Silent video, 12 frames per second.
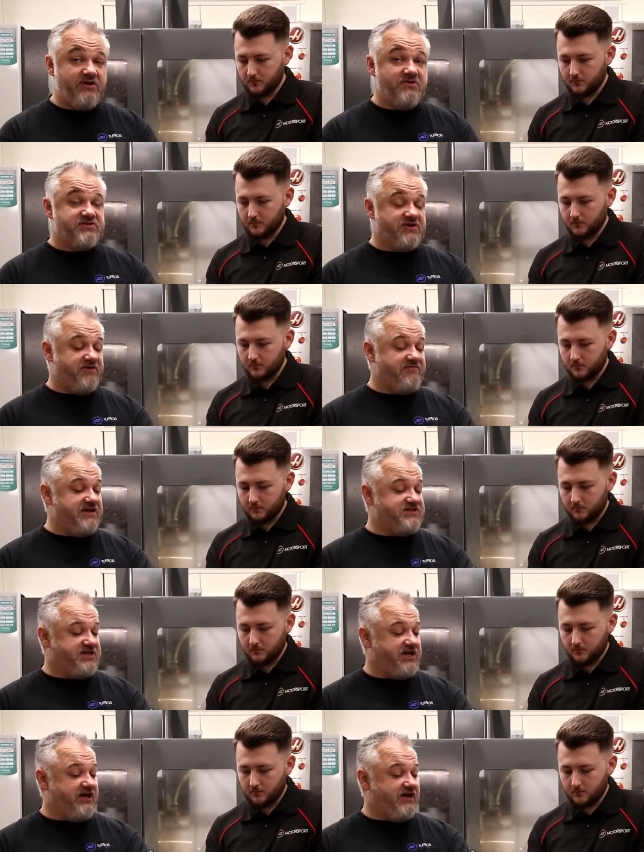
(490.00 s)
Speaker 1: we use on our
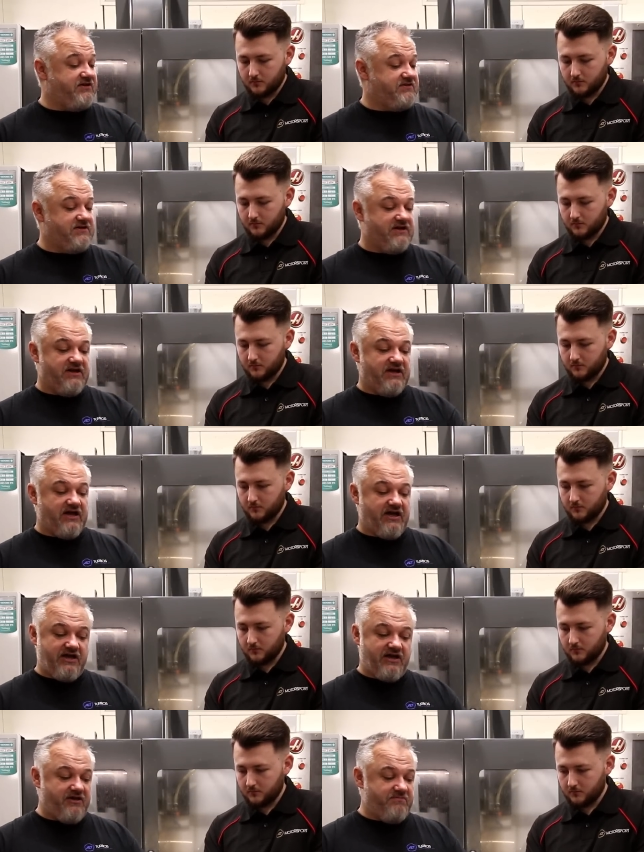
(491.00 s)
race car.
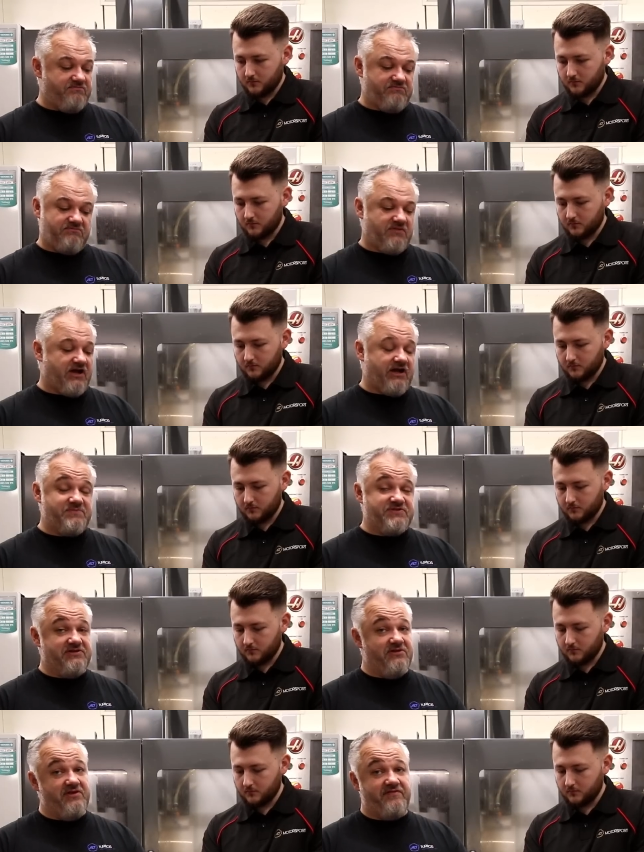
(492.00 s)
Um,
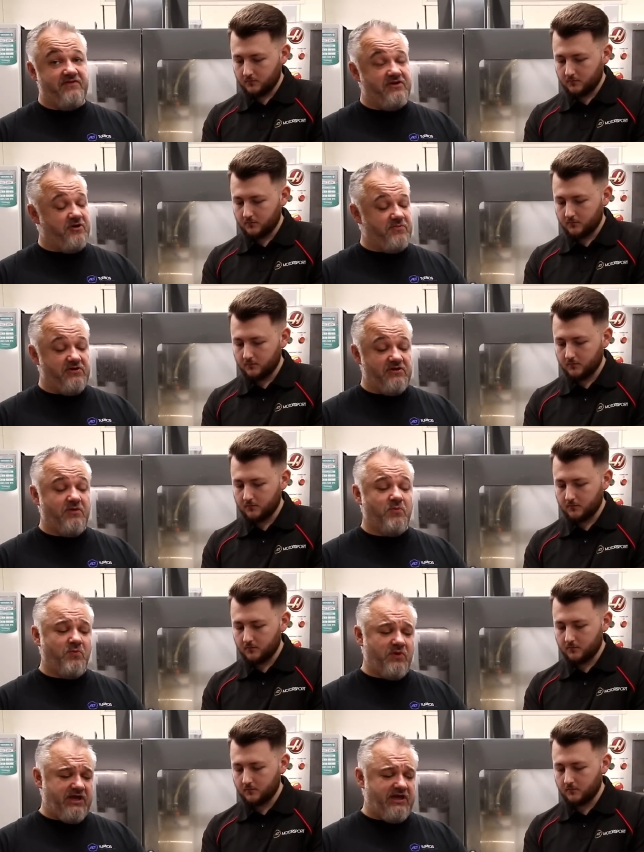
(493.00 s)
absolutely phenomenal,
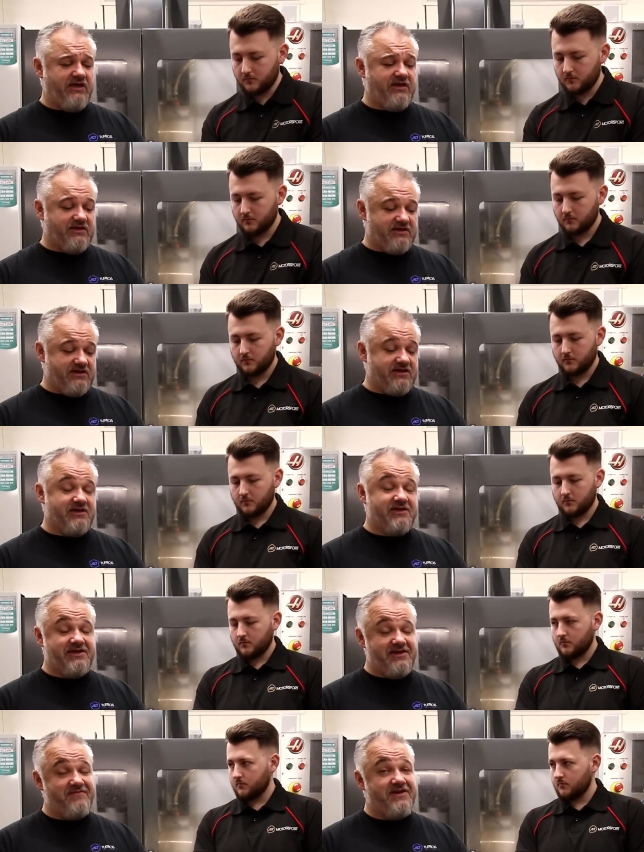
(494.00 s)
and we
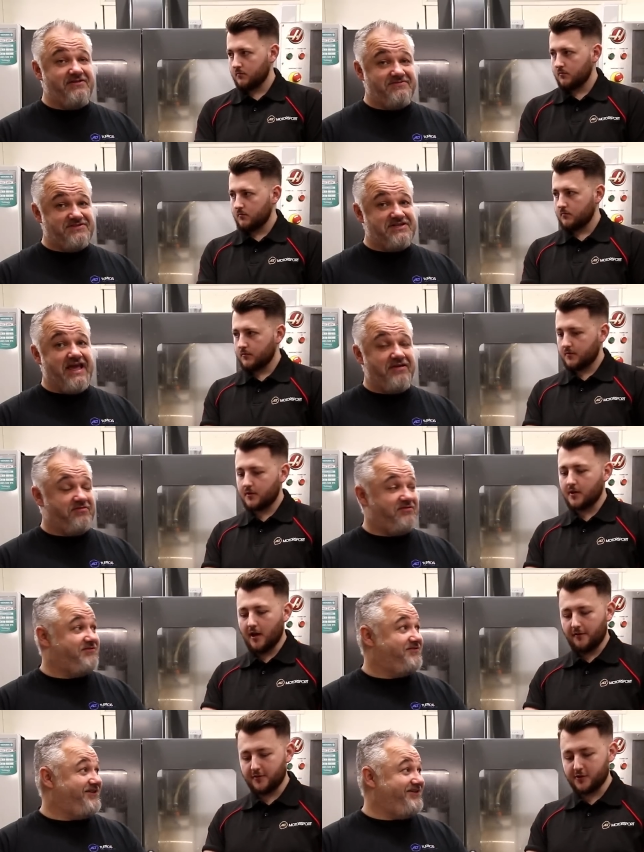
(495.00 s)
give it death.
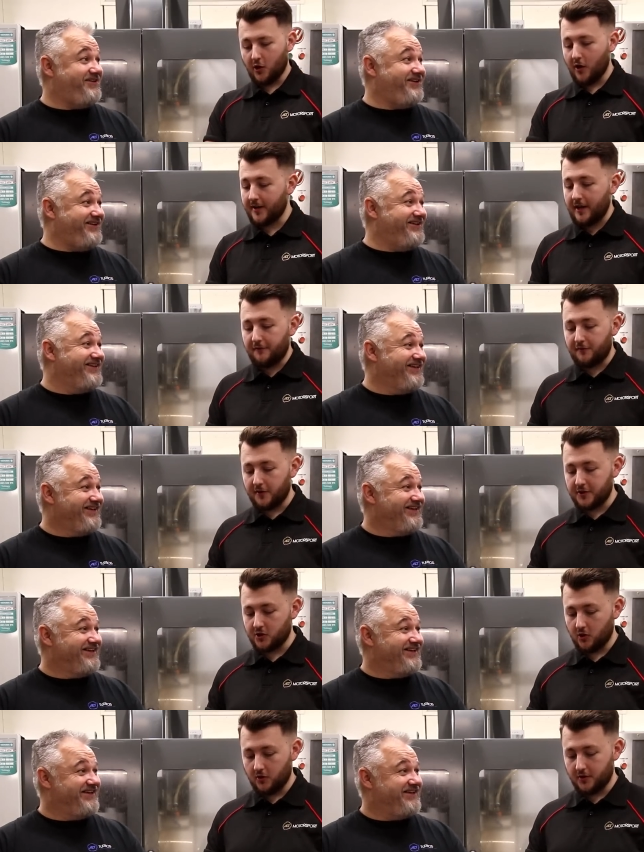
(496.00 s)
Speaker 2: Yeah. So again, for
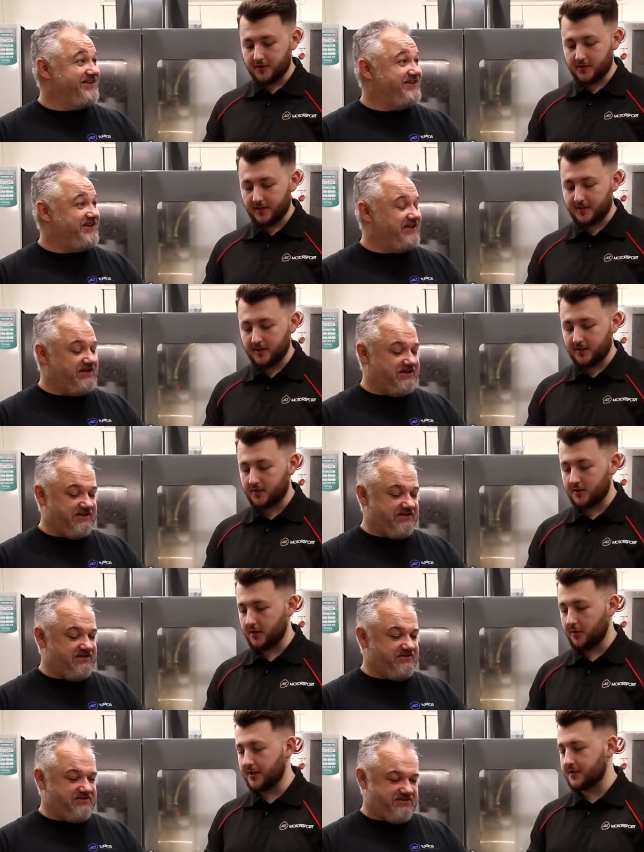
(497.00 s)
endurance, this is
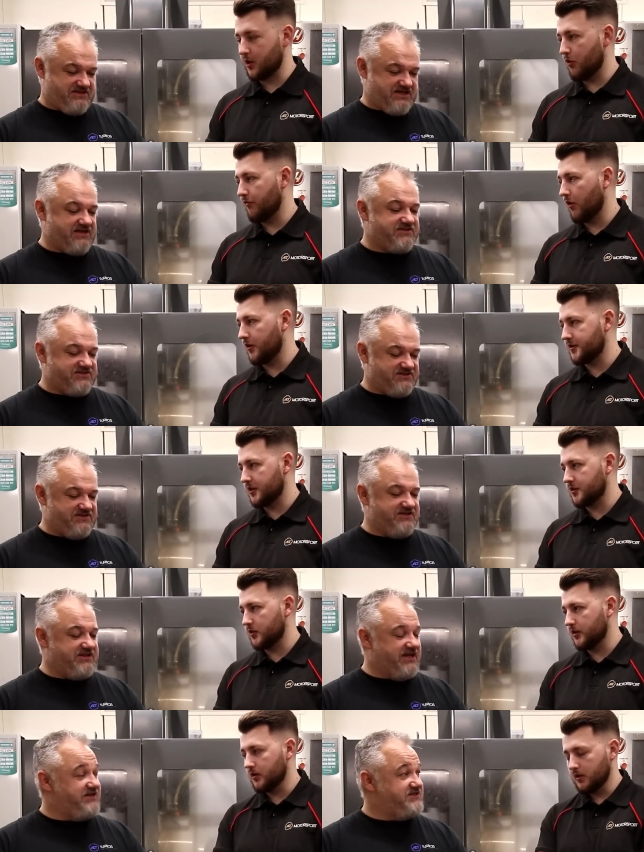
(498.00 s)
the unit to go that's for.
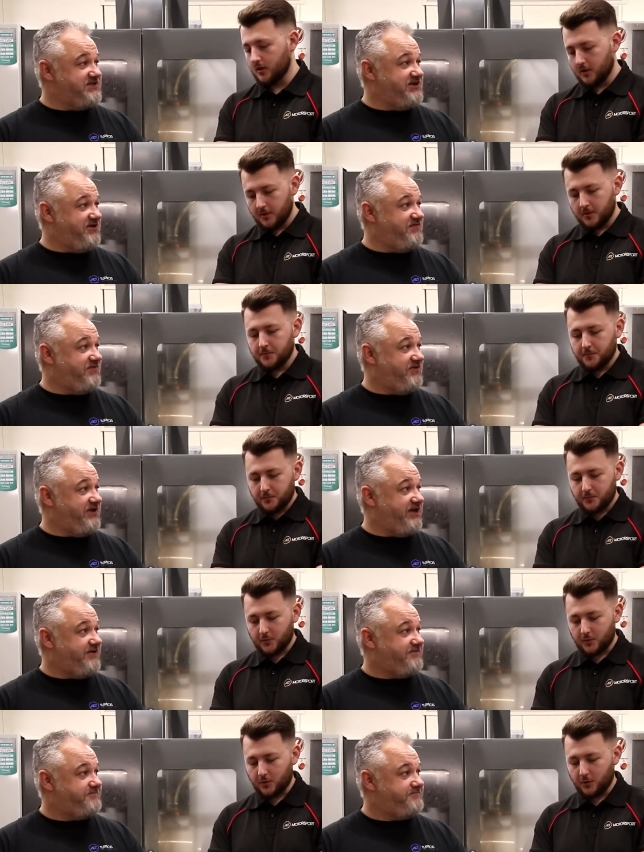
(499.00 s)
Essentially, the to go for.
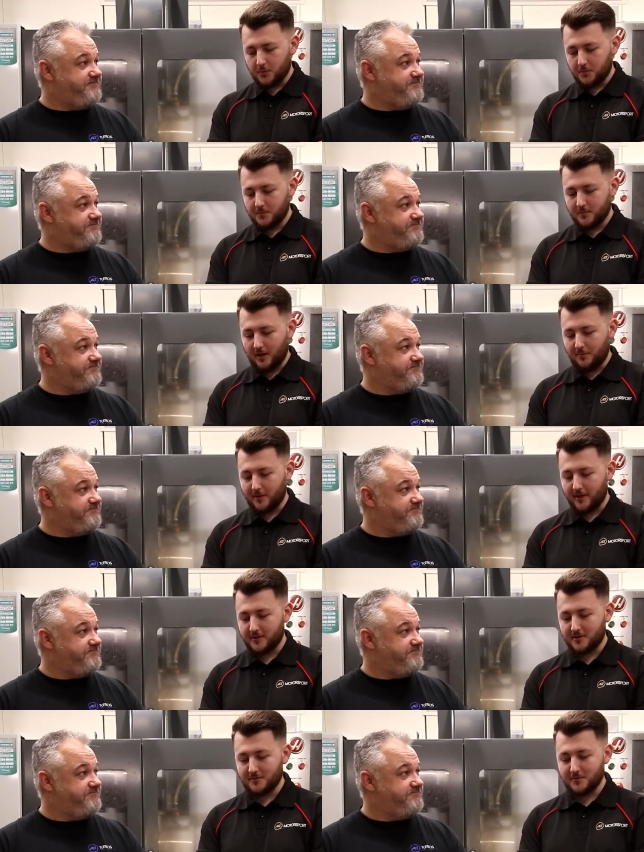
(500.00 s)
Yeah. Cool. Happy
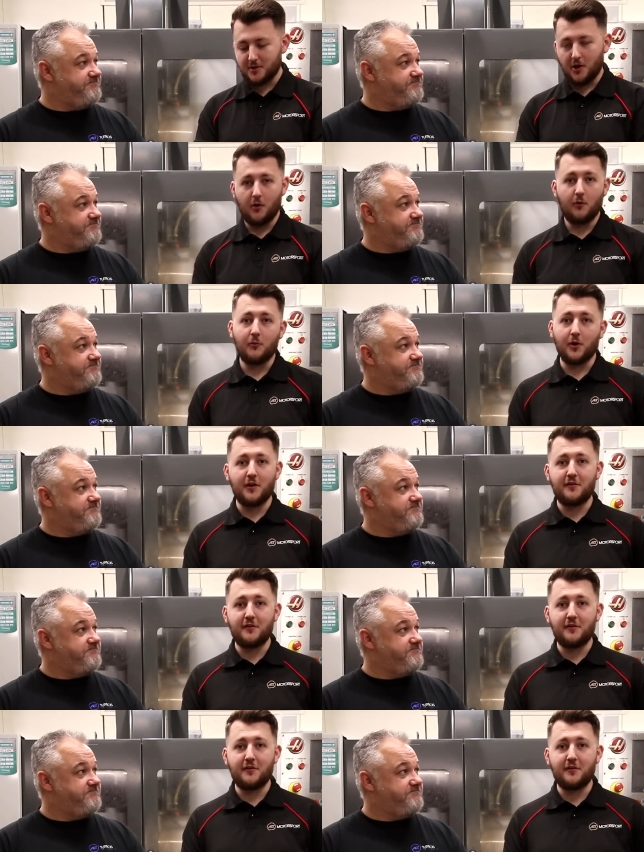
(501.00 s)
days. So we'll